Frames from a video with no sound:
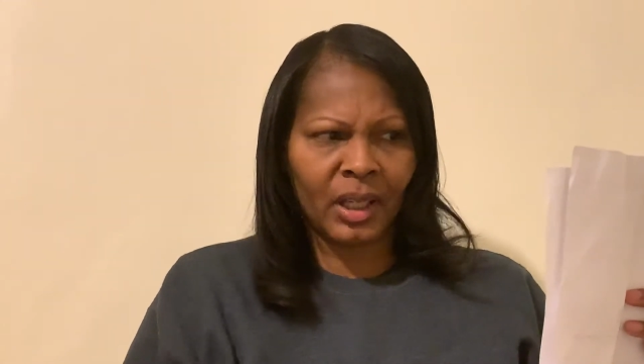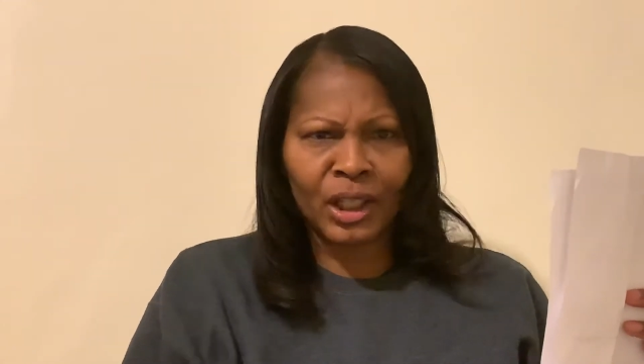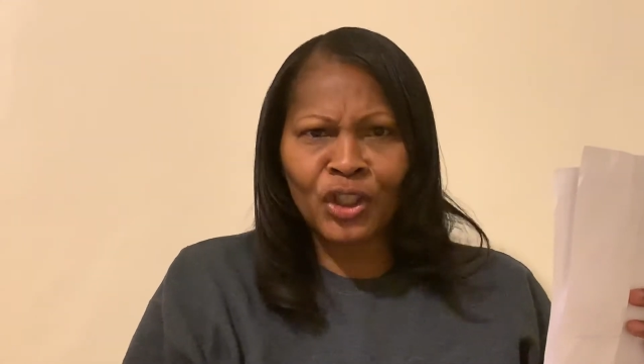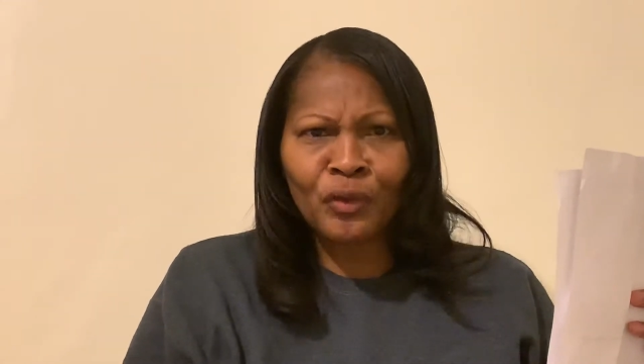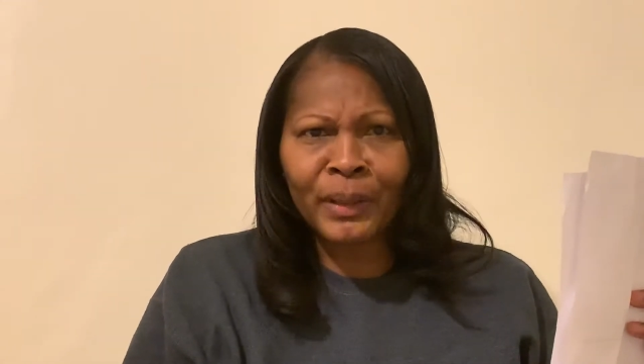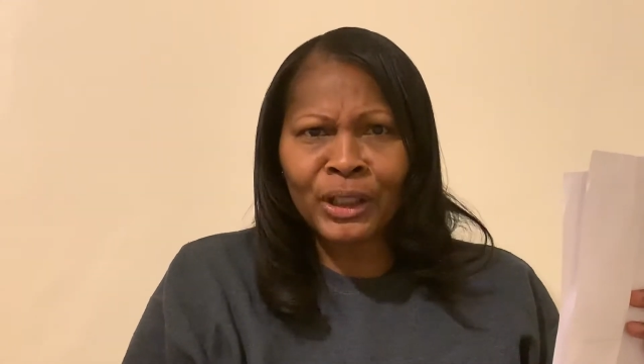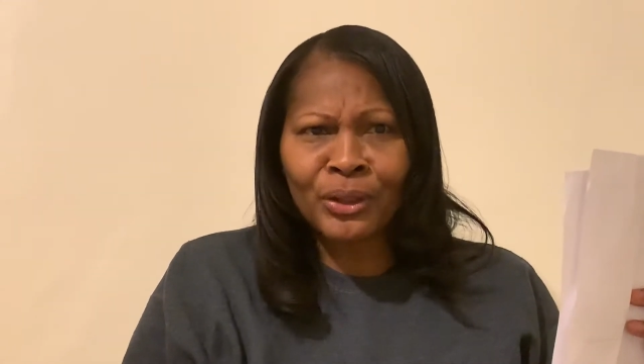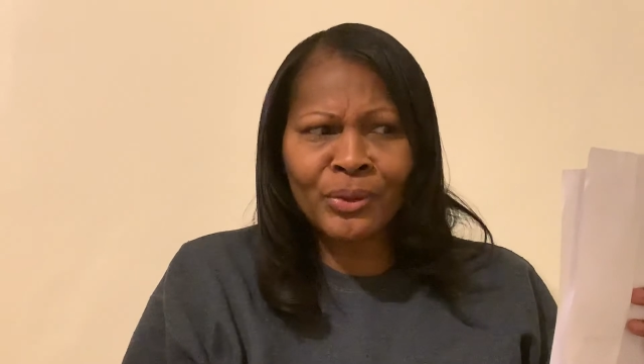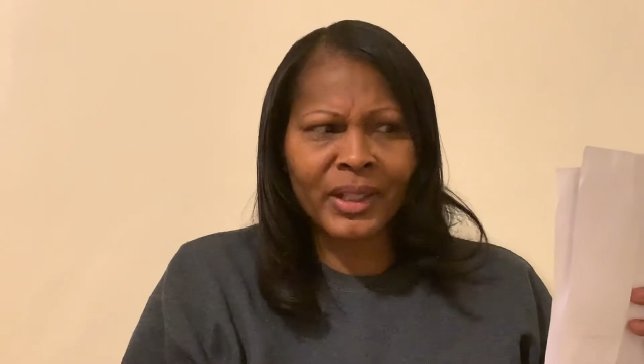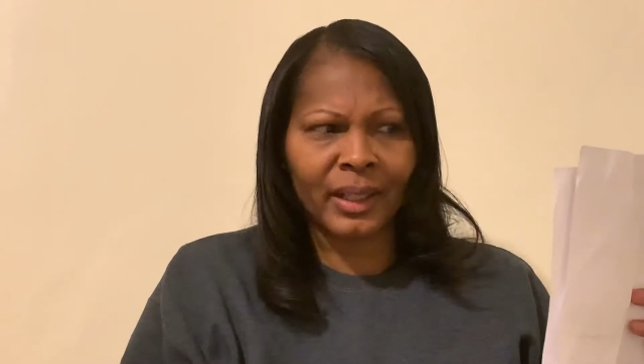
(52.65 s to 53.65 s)
you've been
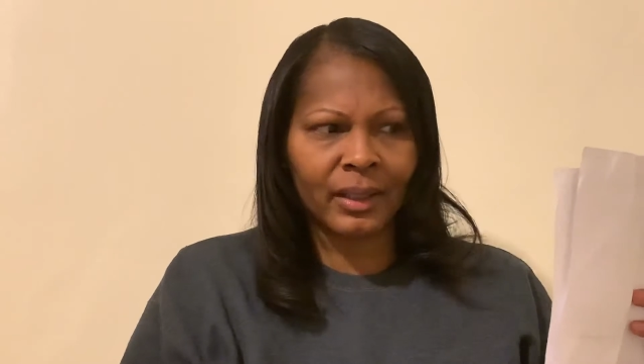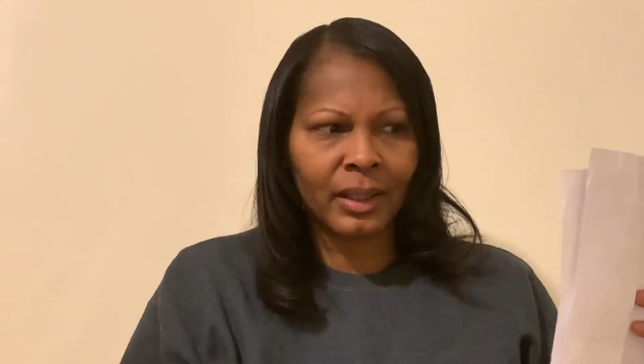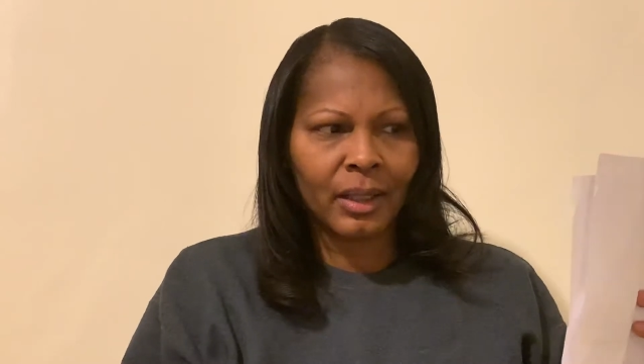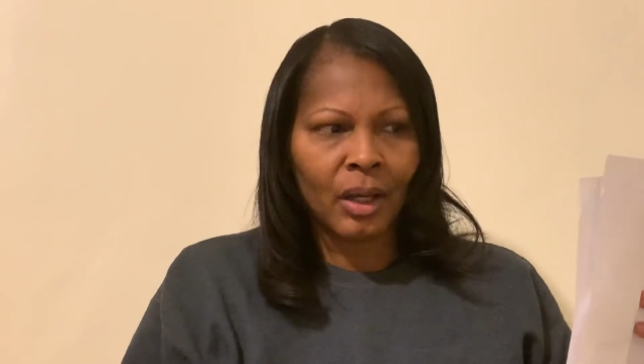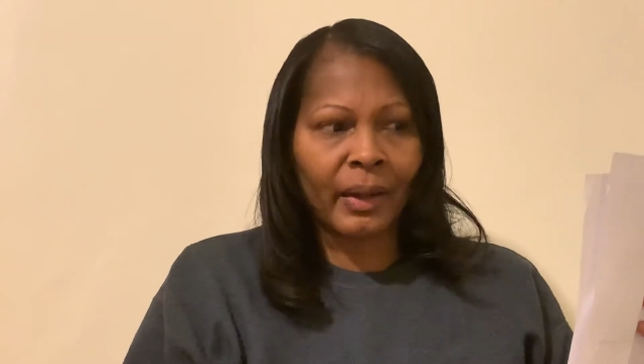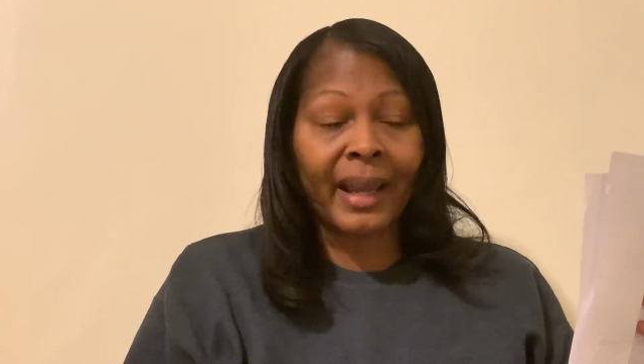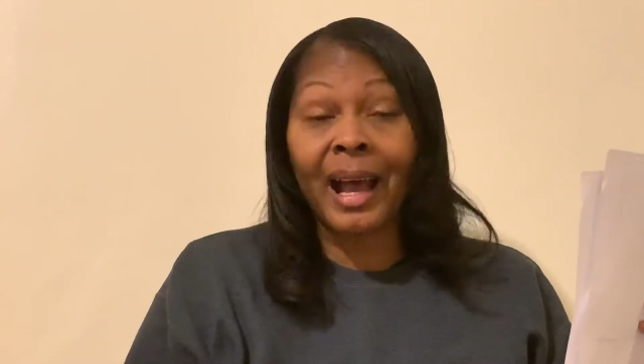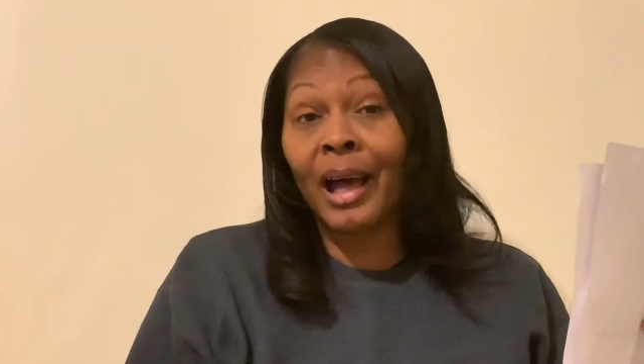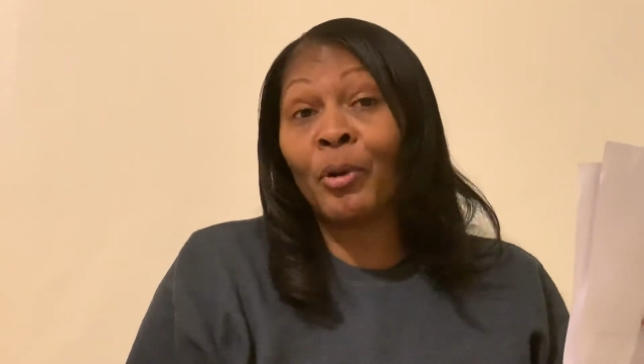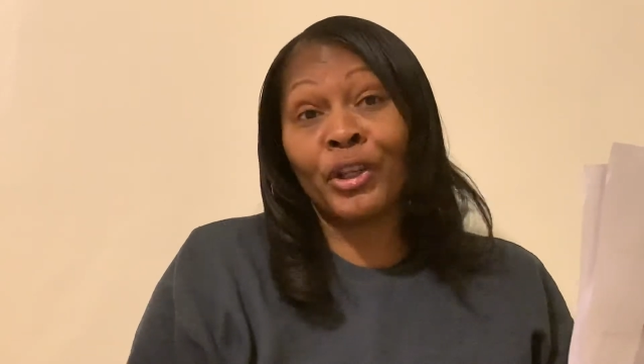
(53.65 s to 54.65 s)
using. Okay,
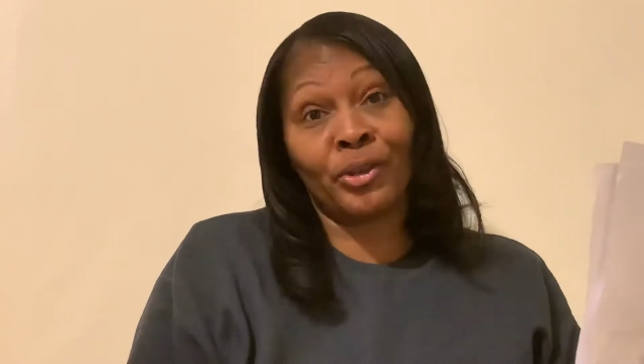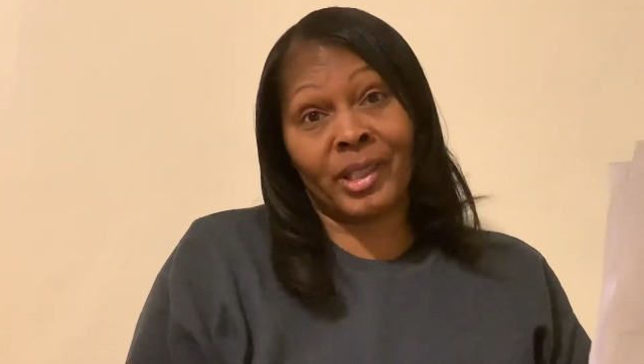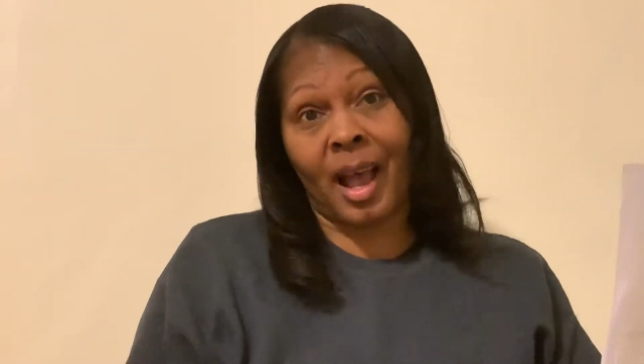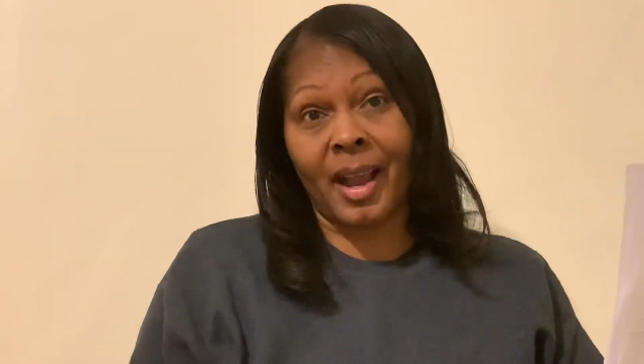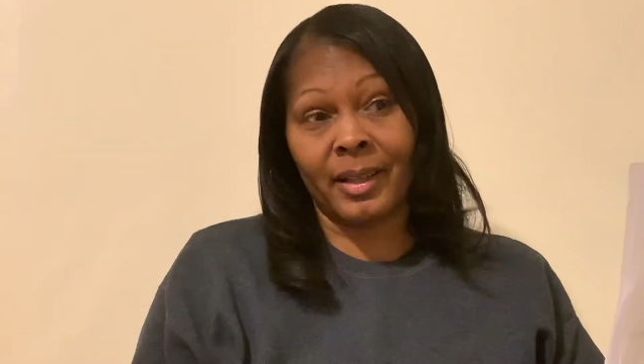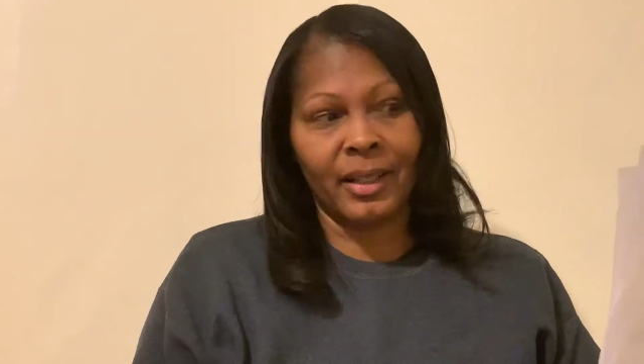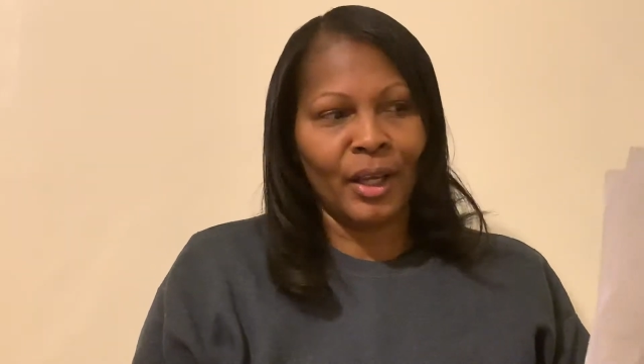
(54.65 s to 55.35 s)
I'm on your side.